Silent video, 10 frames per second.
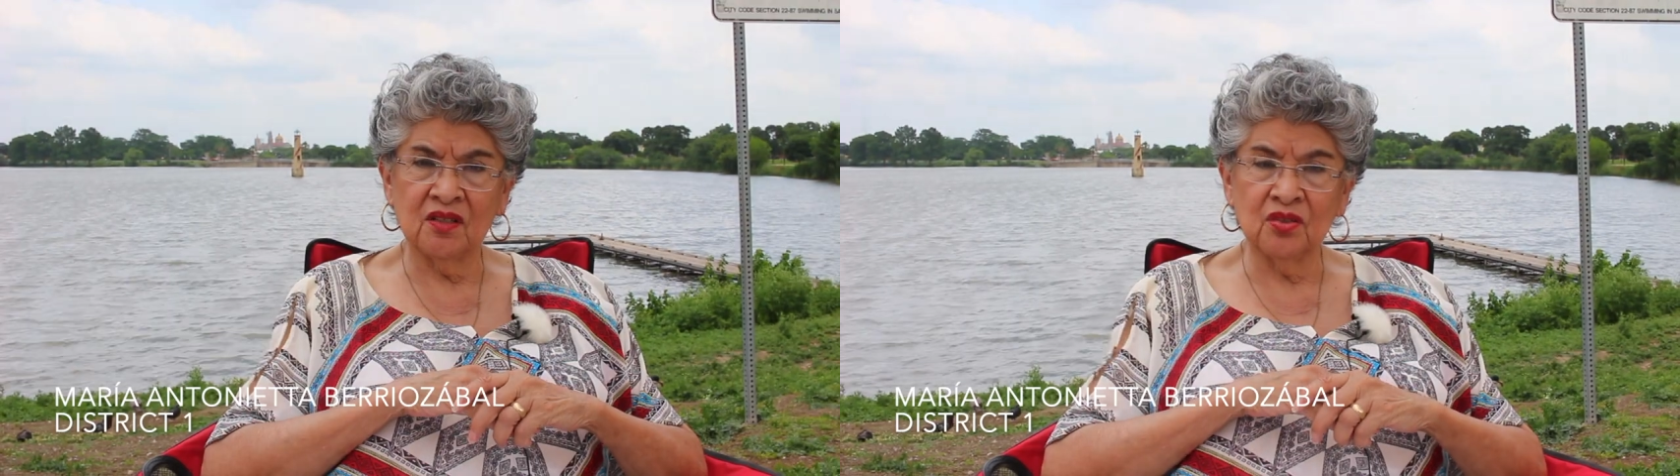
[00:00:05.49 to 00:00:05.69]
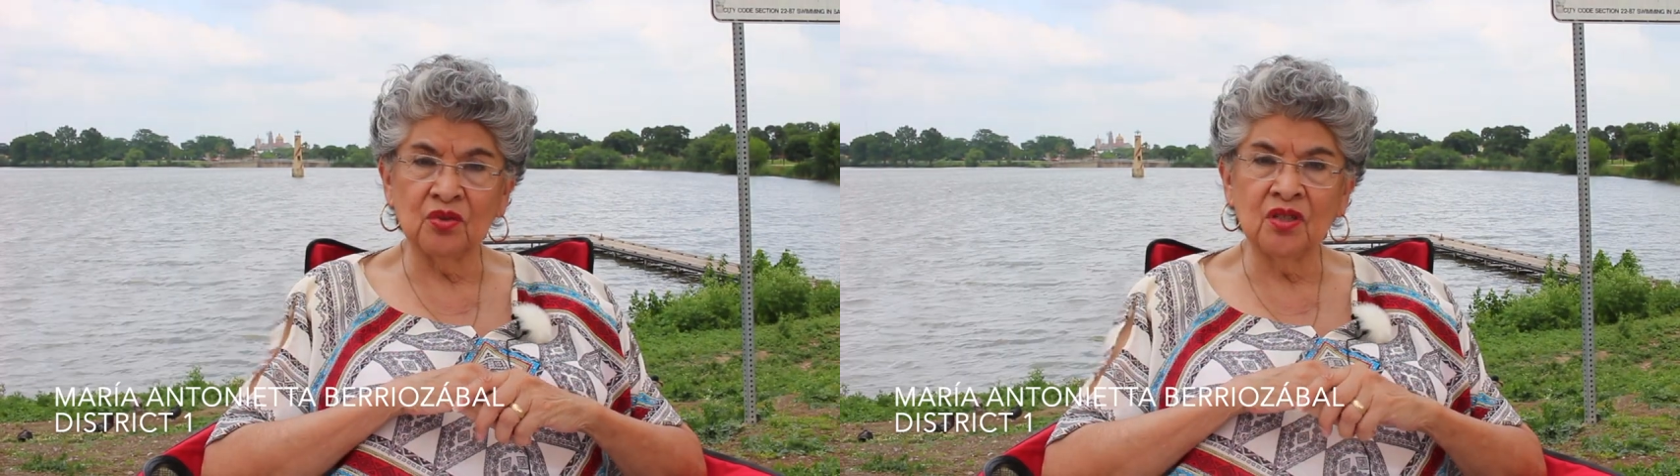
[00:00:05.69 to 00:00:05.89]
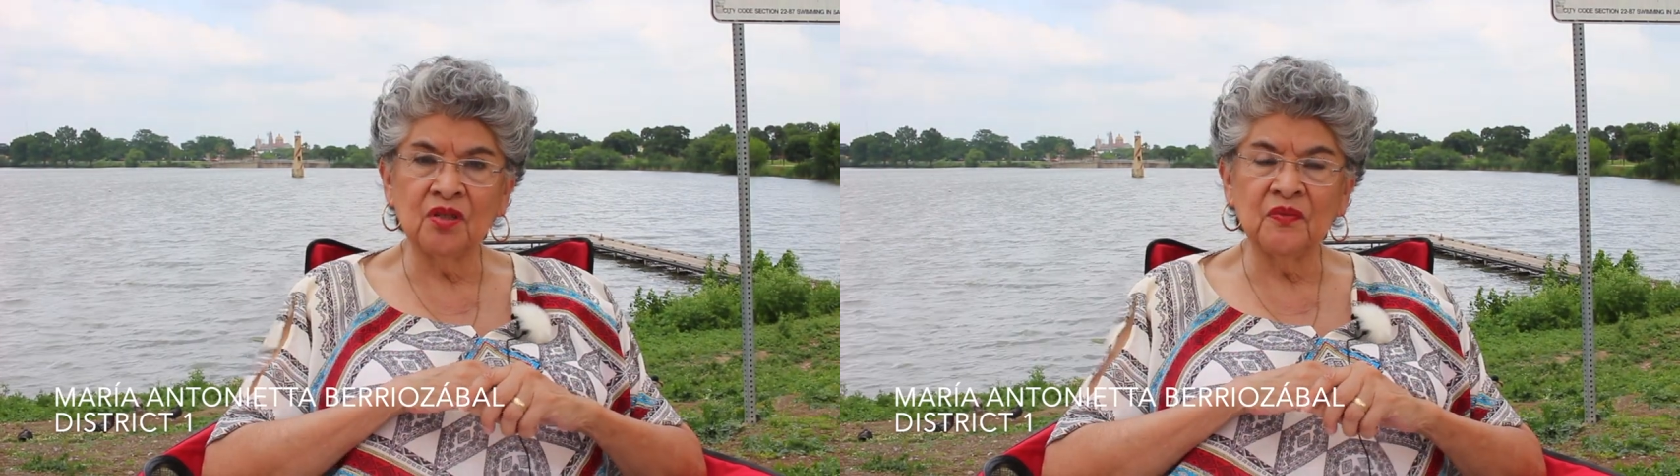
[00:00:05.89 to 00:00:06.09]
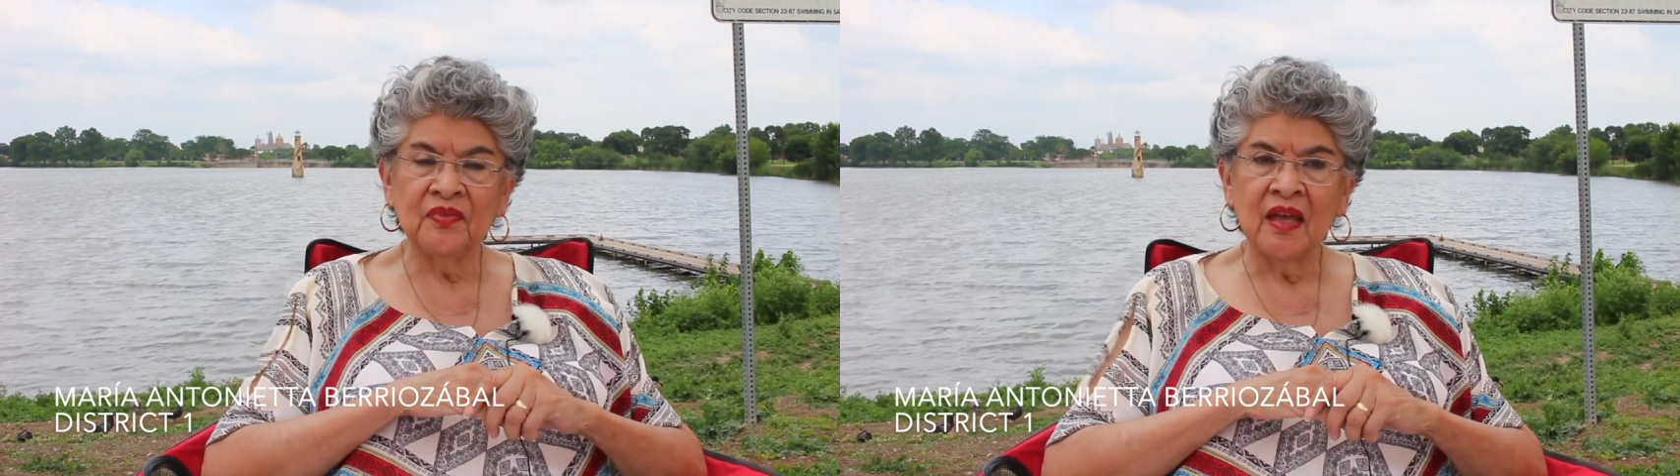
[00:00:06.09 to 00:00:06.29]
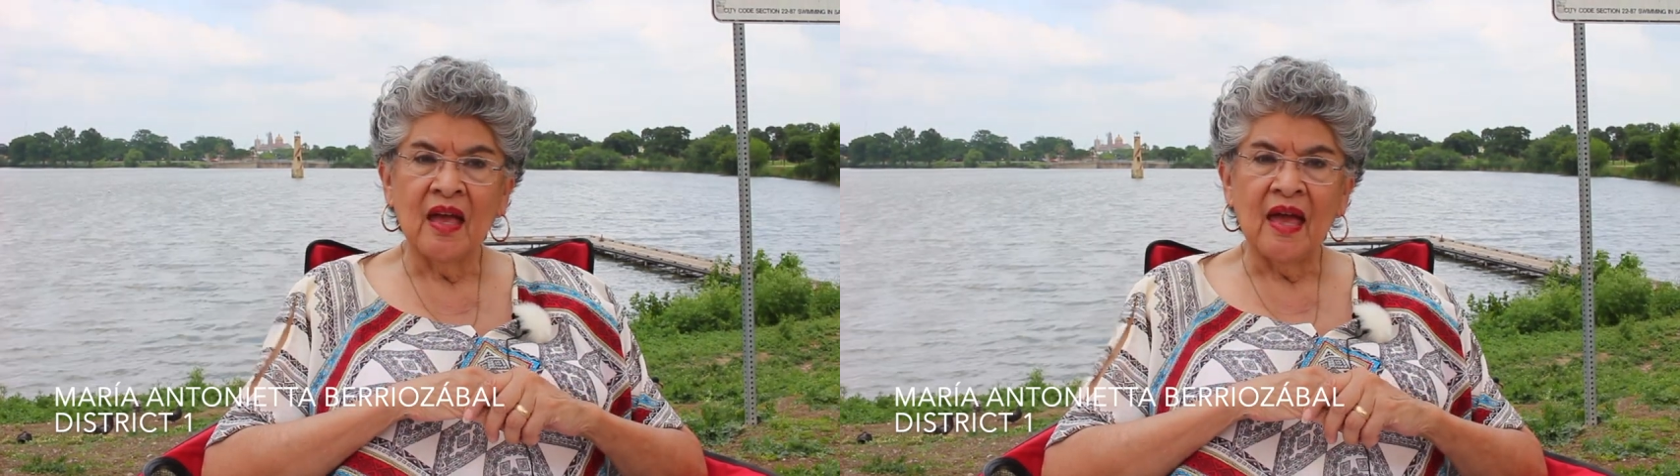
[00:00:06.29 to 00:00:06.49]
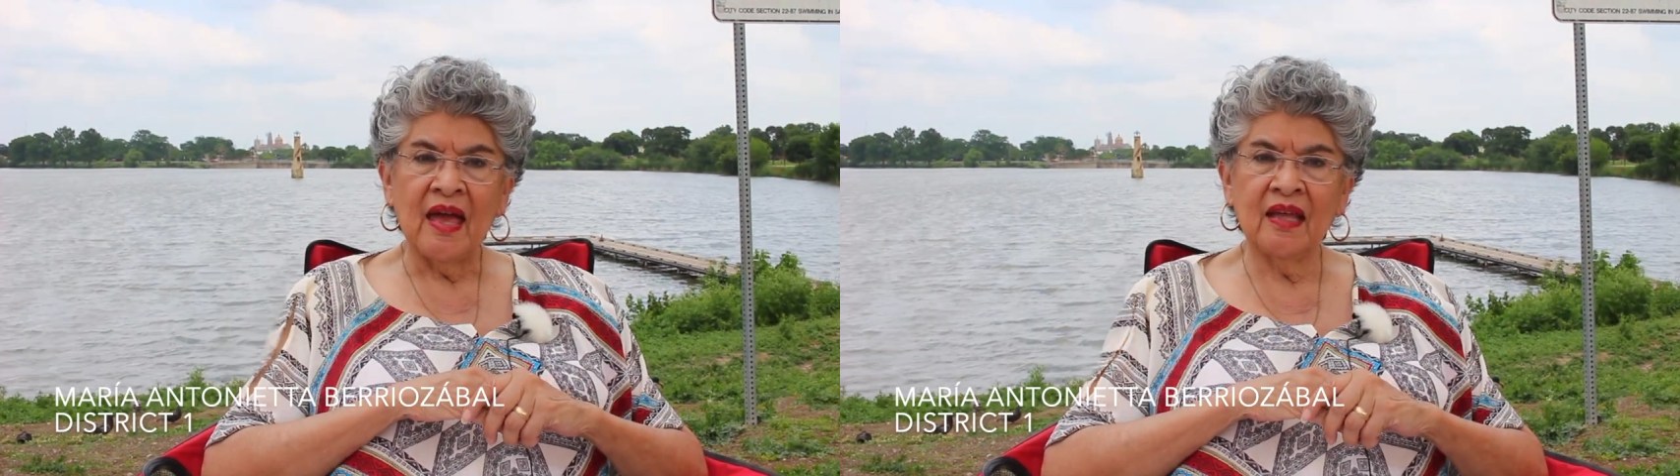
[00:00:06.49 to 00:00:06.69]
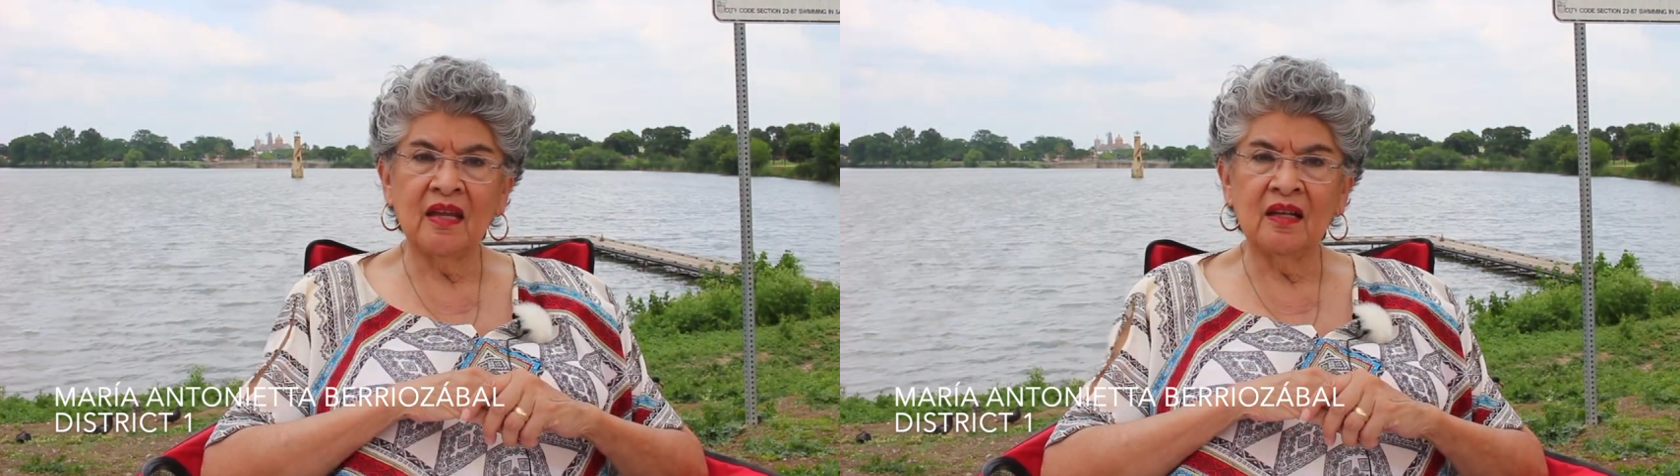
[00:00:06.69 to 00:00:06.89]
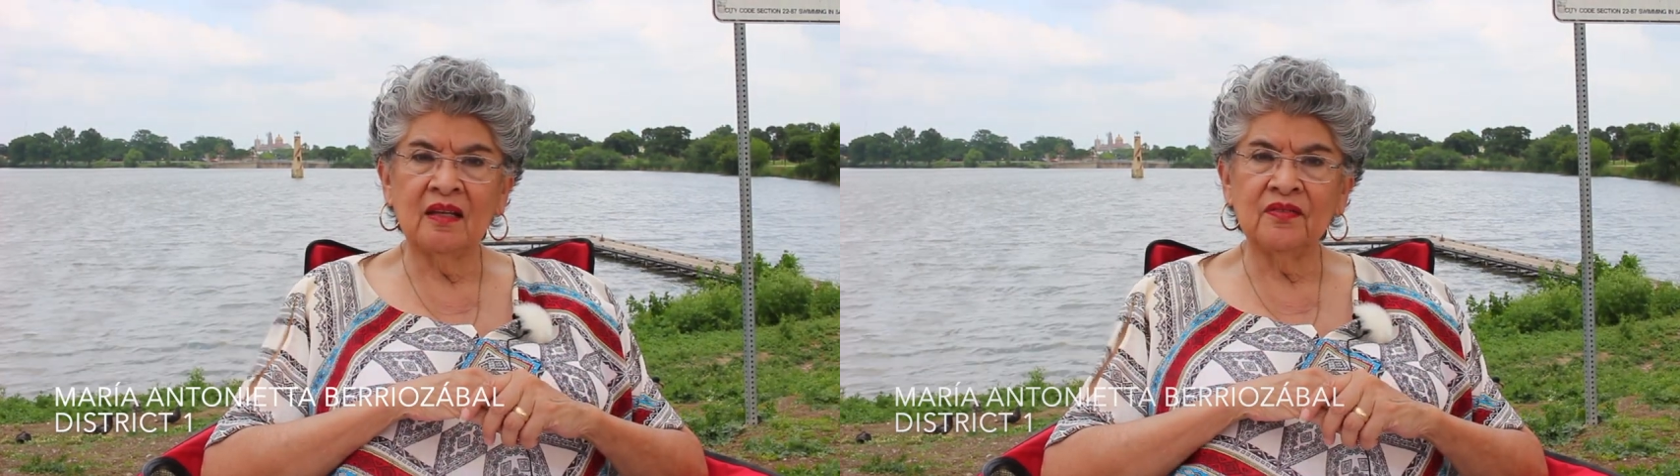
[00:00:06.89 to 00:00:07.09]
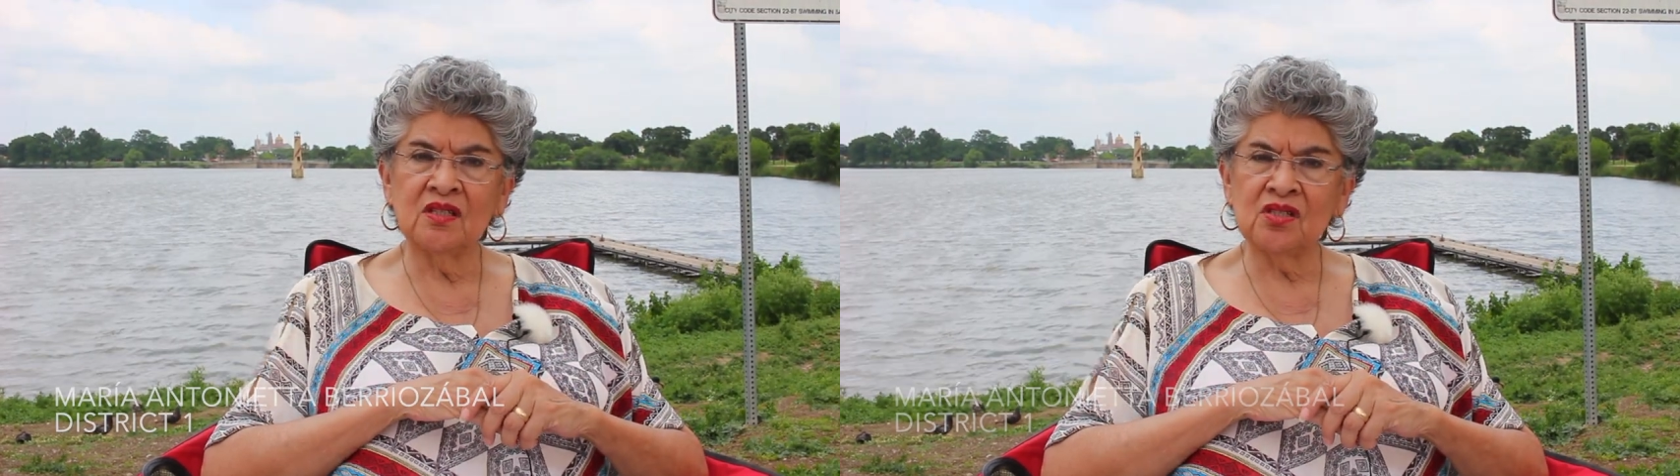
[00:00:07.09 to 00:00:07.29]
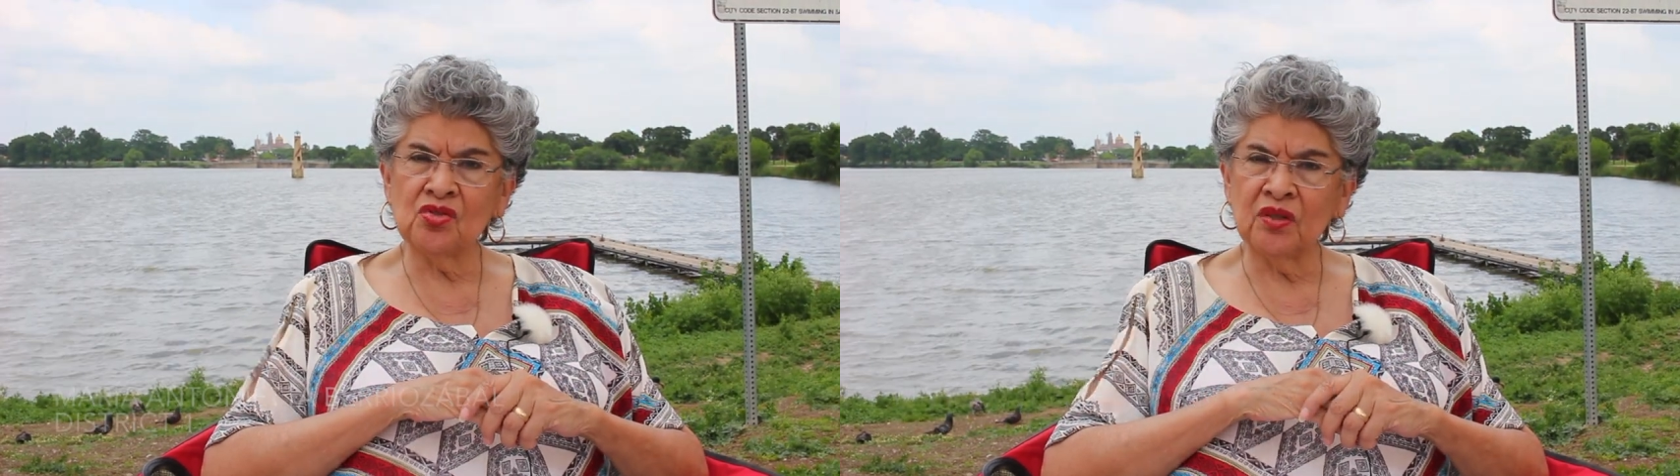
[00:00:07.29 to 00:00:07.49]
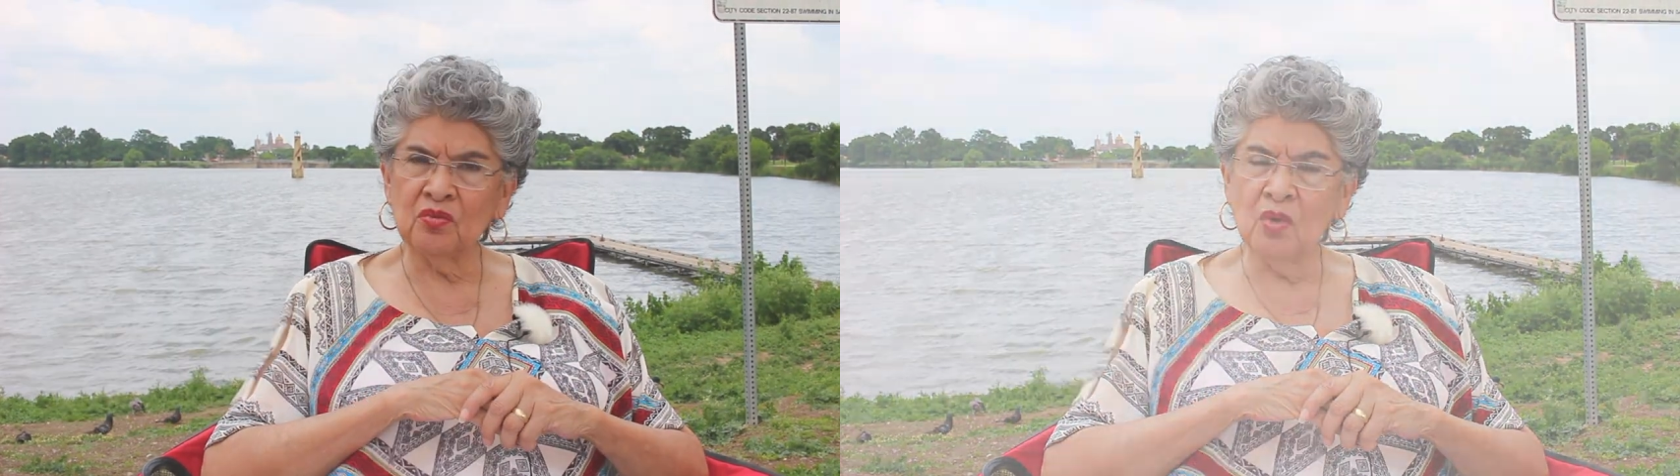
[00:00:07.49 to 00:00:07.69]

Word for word: Antonio, and I live in District